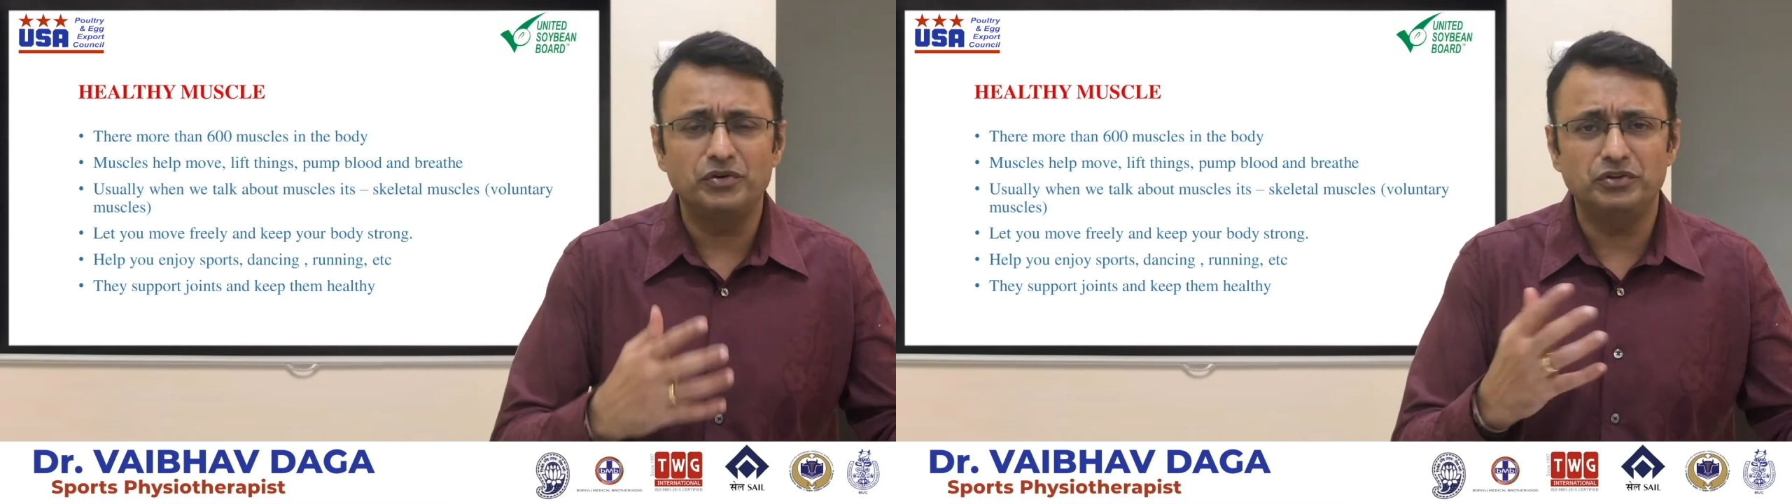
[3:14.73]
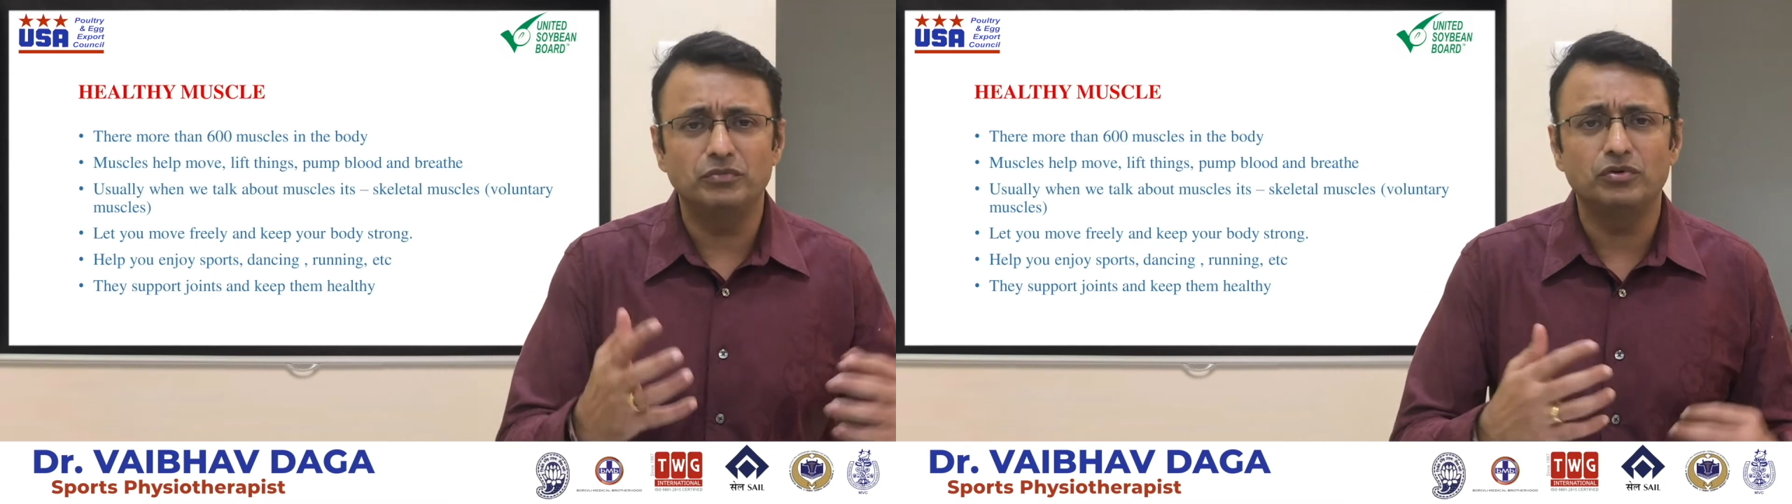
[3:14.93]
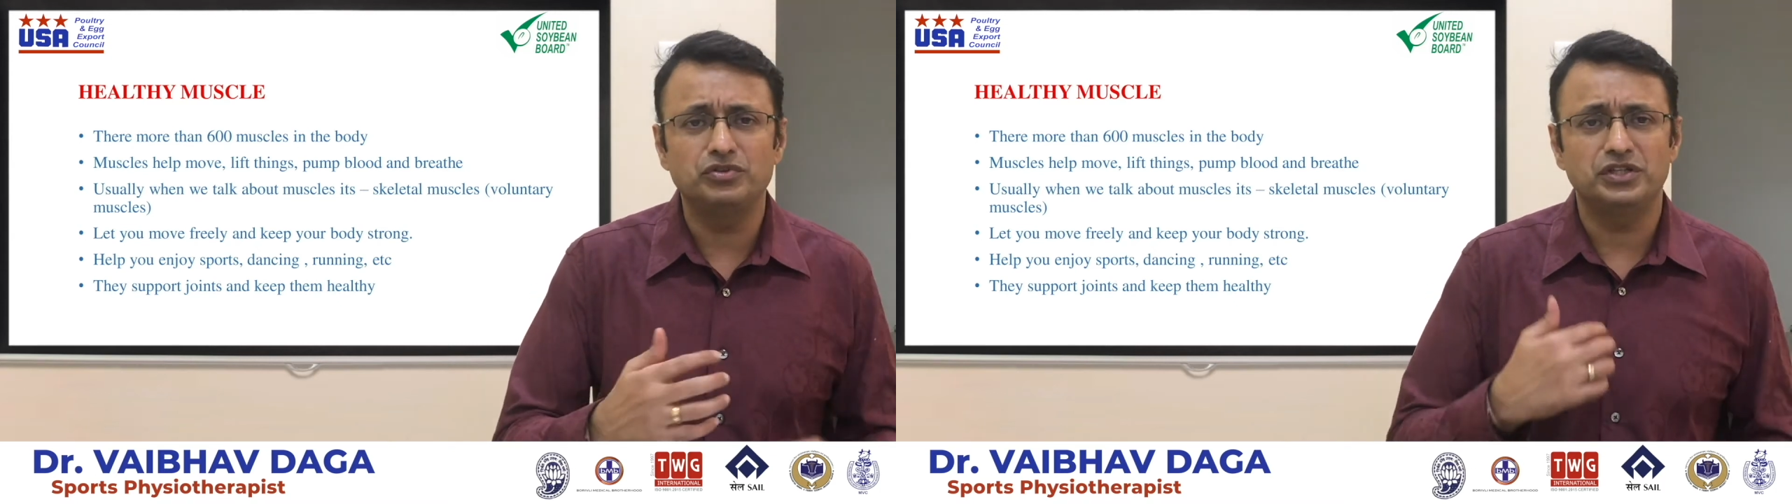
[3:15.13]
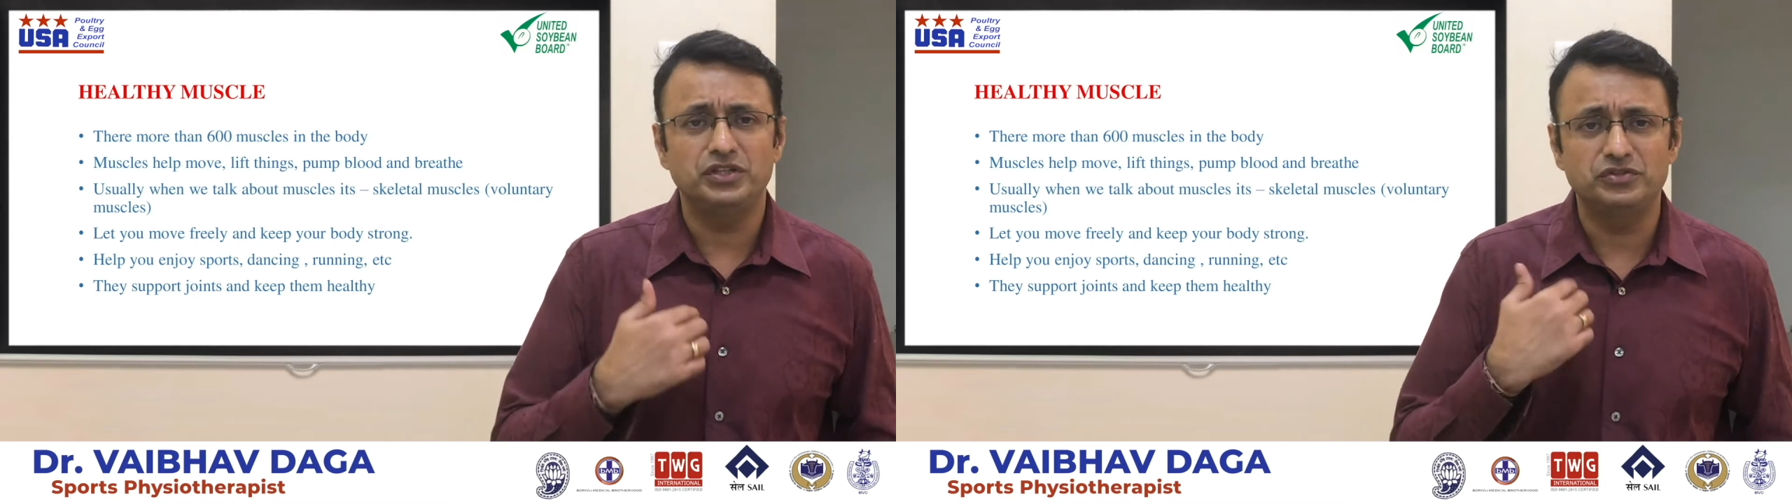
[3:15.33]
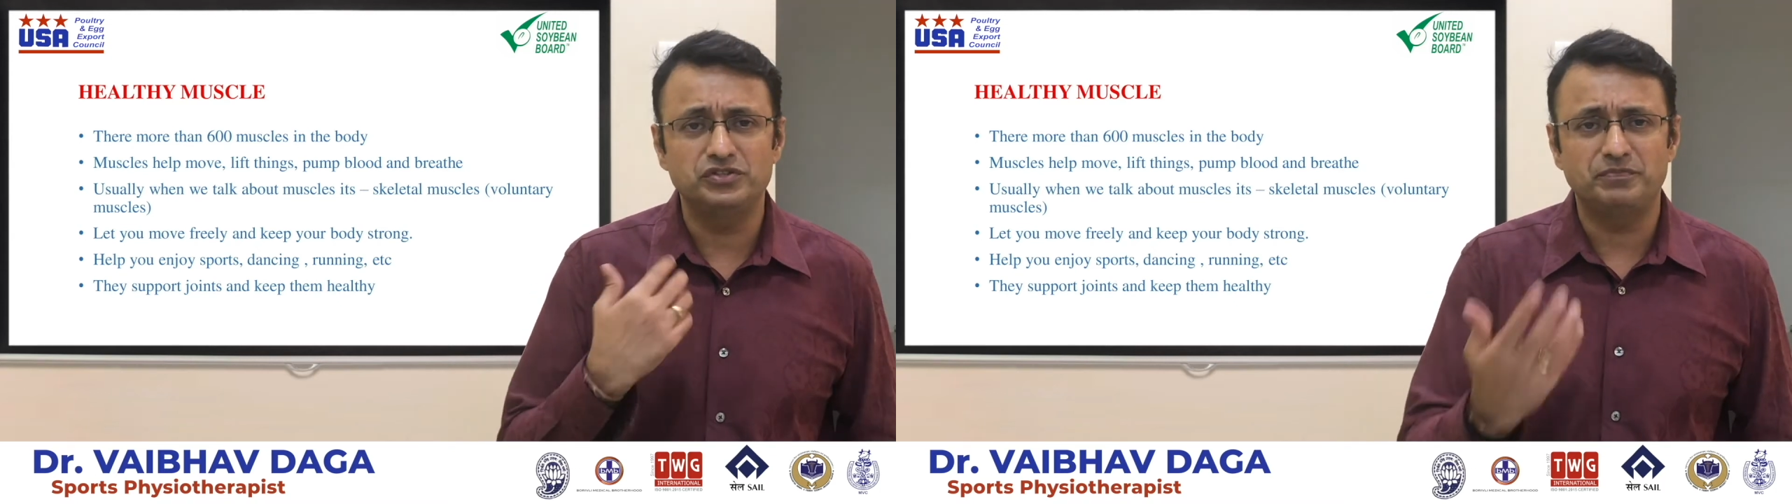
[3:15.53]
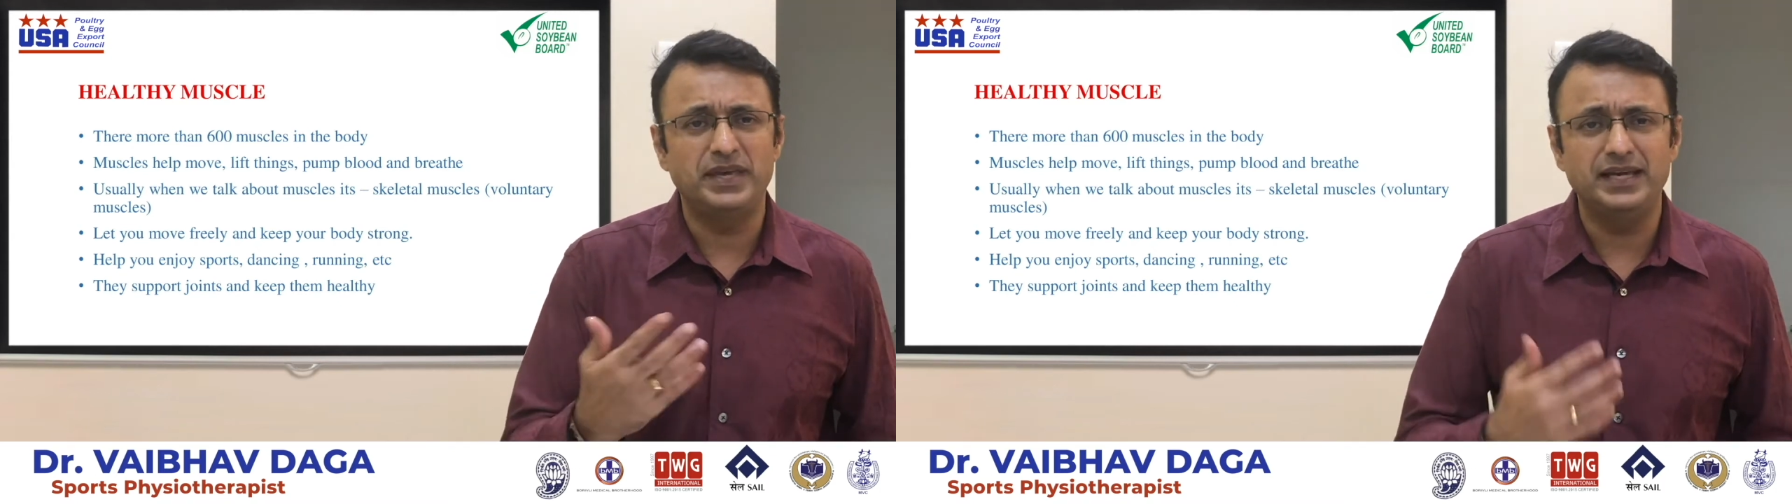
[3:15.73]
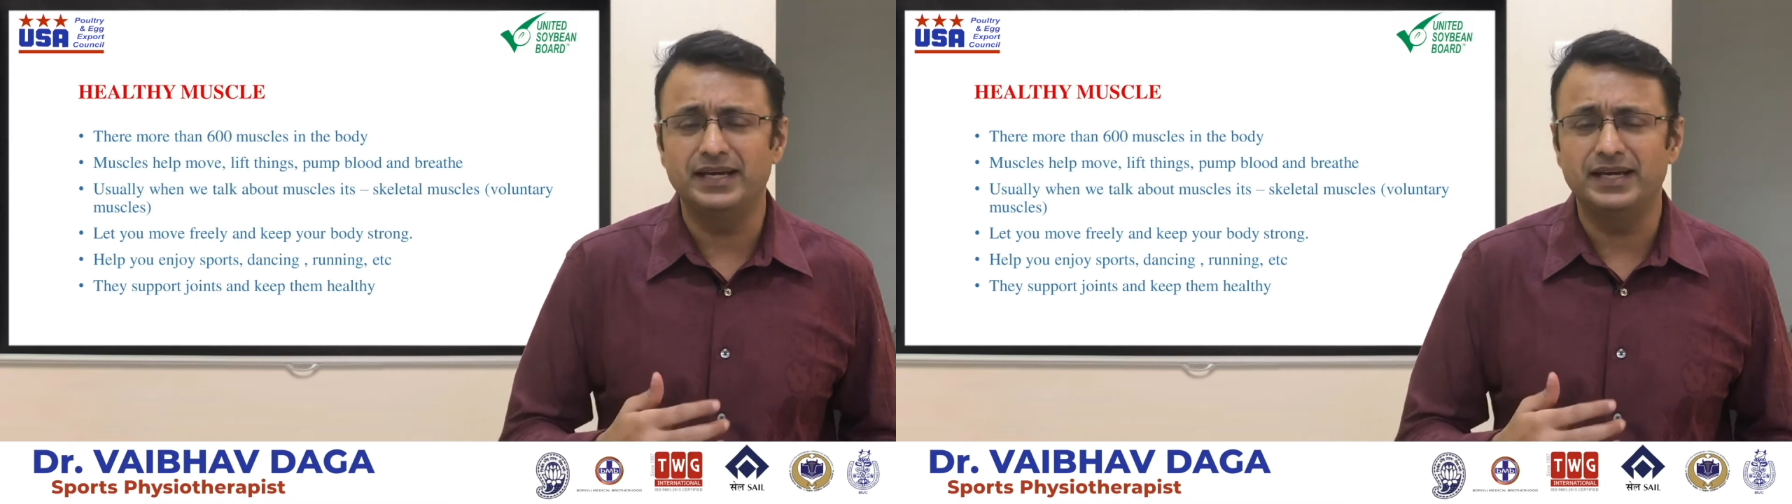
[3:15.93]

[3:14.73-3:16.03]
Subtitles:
you motion, you speak,